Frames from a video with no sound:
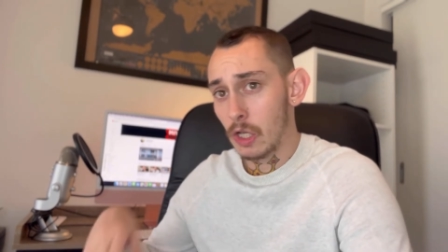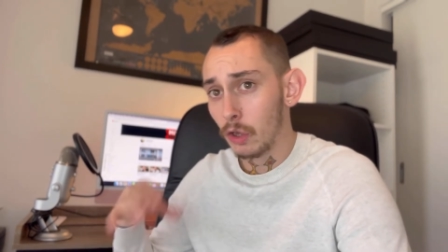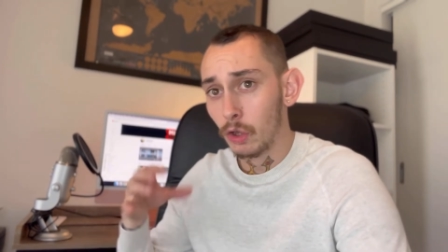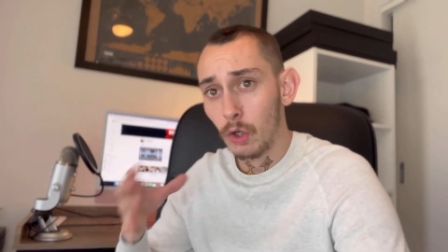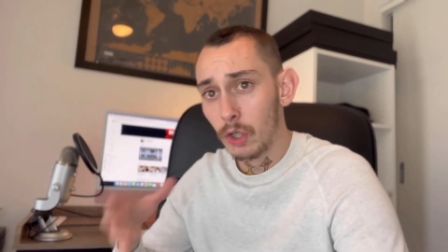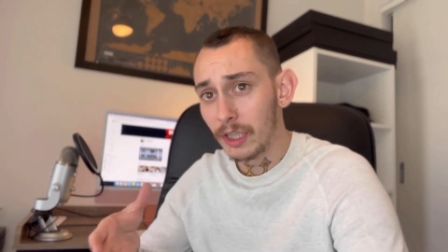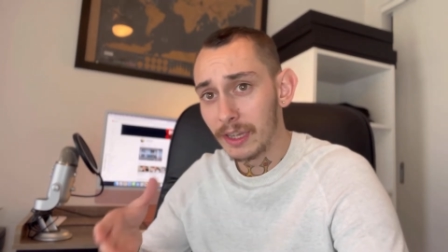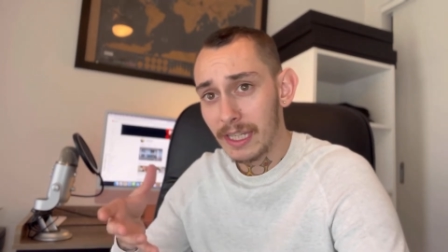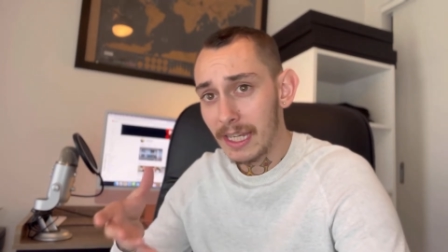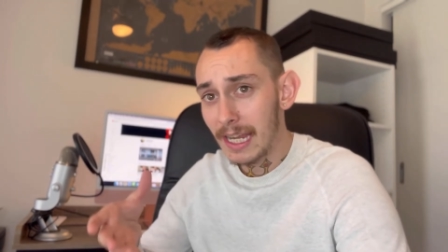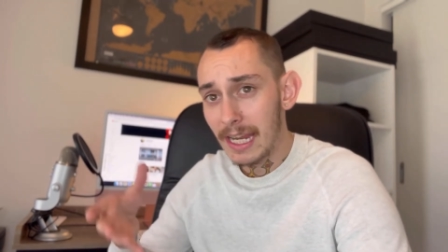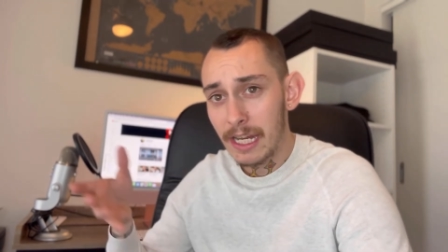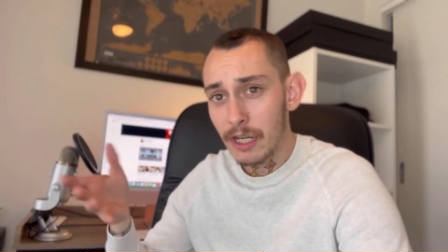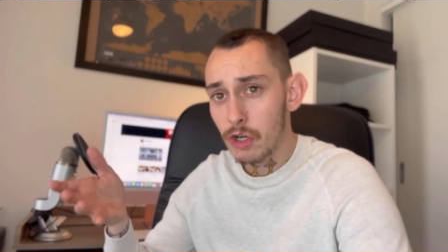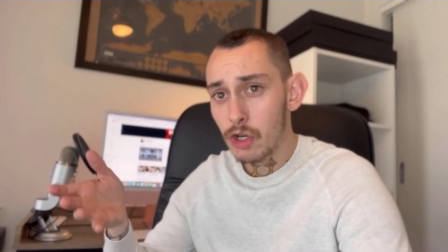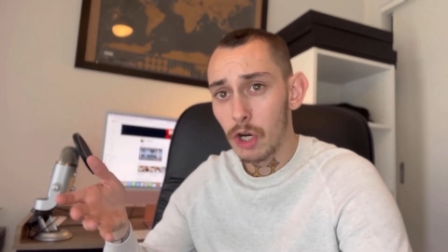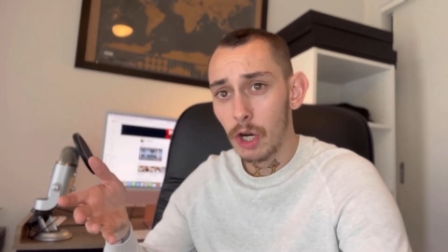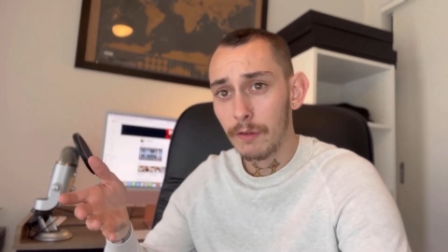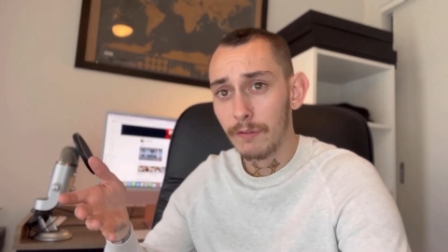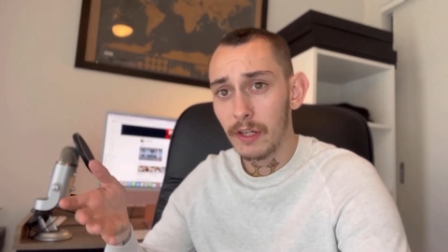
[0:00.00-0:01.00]
Look at the
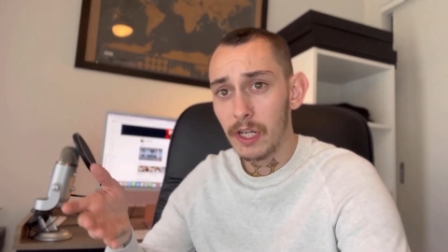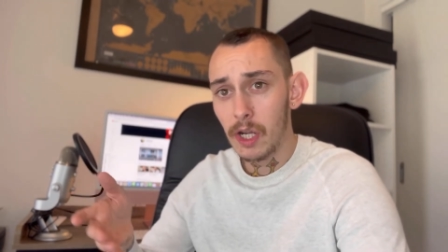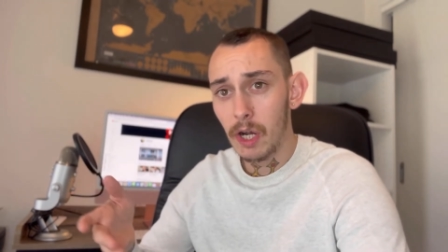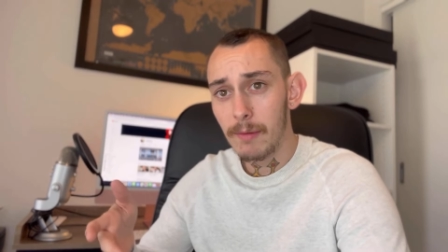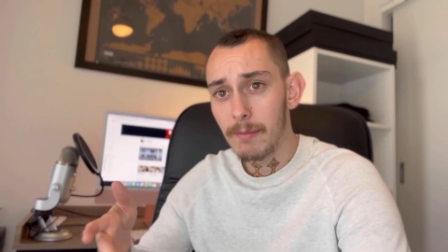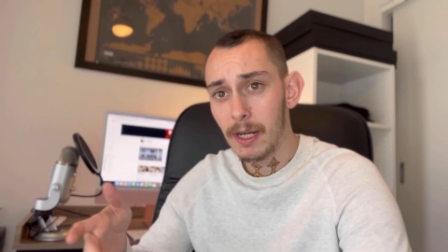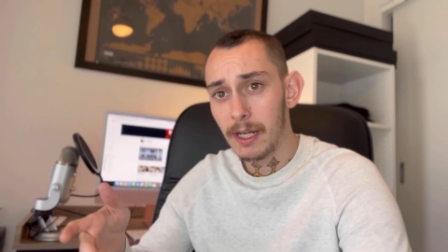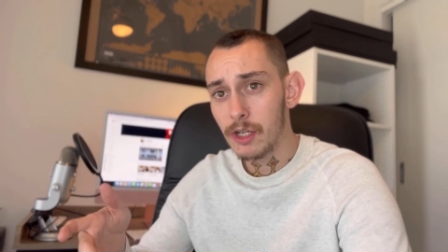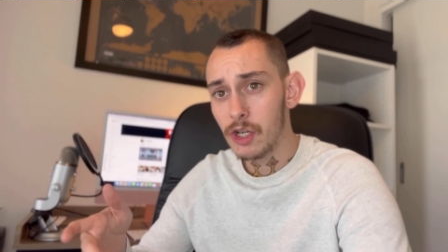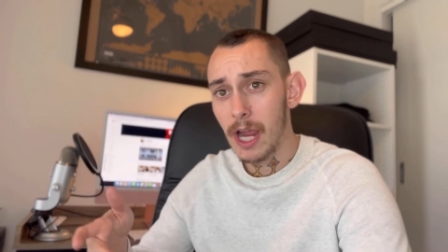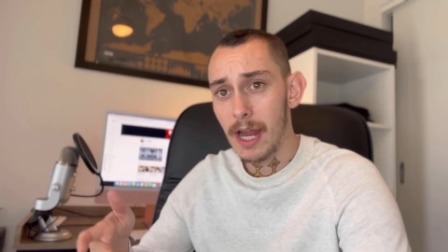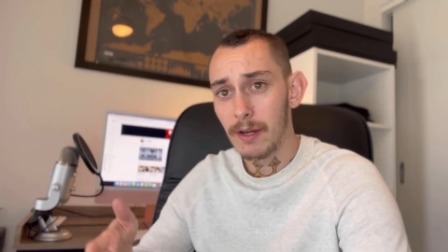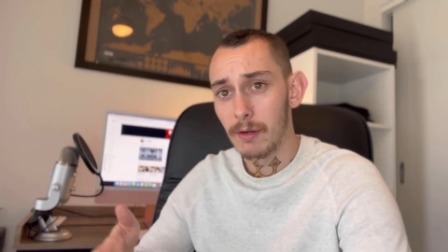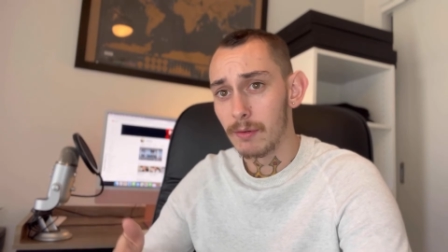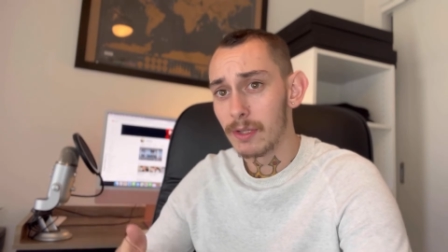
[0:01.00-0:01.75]
intro video on my channel,